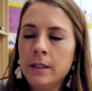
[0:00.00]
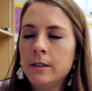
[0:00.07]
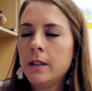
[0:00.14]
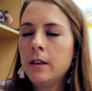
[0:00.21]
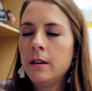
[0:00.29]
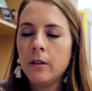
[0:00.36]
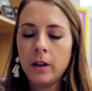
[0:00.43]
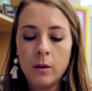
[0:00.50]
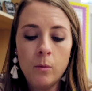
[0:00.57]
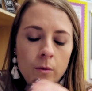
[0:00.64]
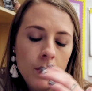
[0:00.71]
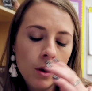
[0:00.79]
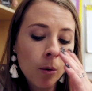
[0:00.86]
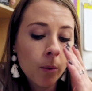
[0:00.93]
I just didn't know, like
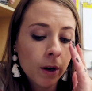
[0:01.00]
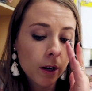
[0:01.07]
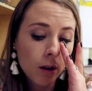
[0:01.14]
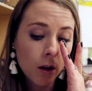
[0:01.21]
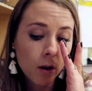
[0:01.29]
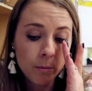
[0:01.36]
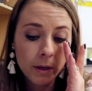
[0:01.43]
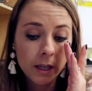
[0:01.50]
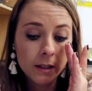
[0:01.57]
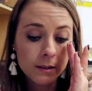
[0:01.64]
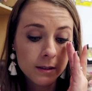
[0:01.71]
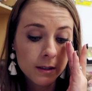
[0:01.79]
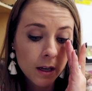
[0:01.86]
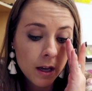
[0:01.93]
know where to go
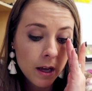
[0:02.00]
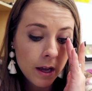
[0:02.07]
because